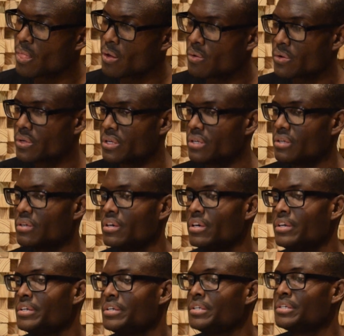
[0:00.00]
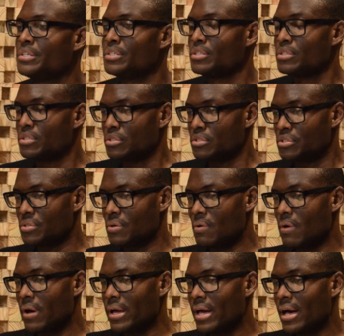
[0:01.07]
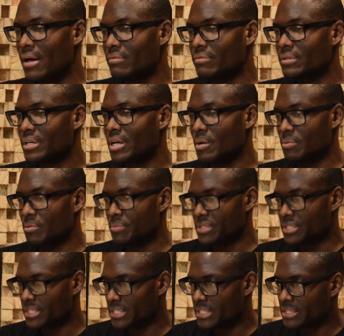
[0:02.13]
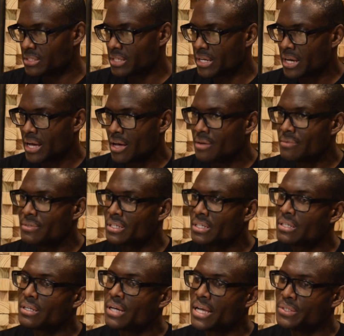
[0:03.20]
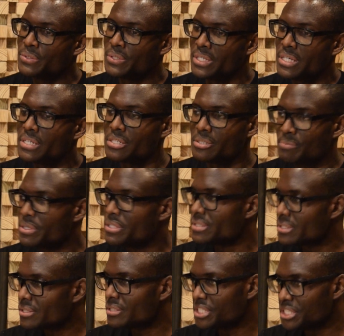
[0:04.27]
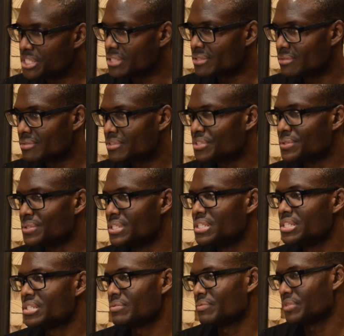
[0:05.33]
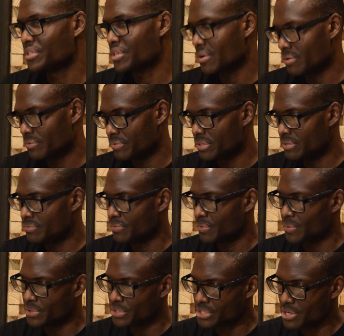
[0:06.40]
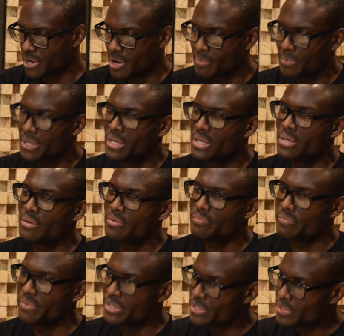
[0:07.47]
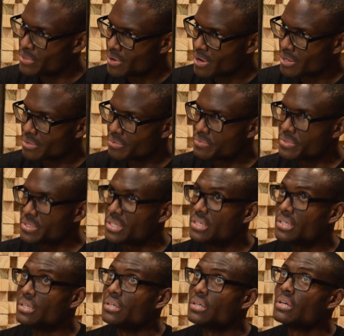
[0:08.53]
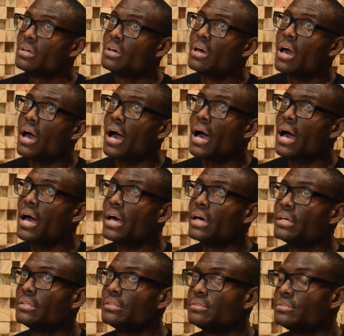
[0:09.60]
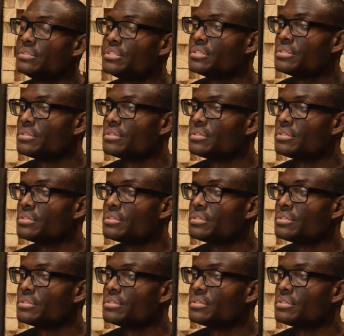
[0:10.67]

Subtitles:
Okay. So I have a couple of businesses. I have education business, teaching. So teaching photography, Photoshop, videography, and